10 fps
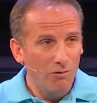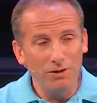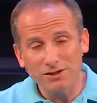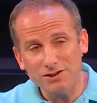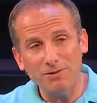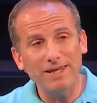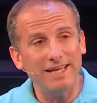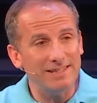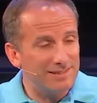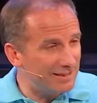We are so
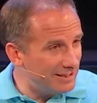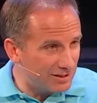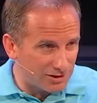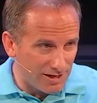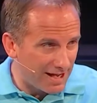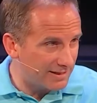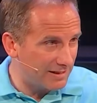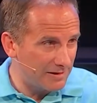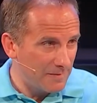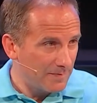easily distracted.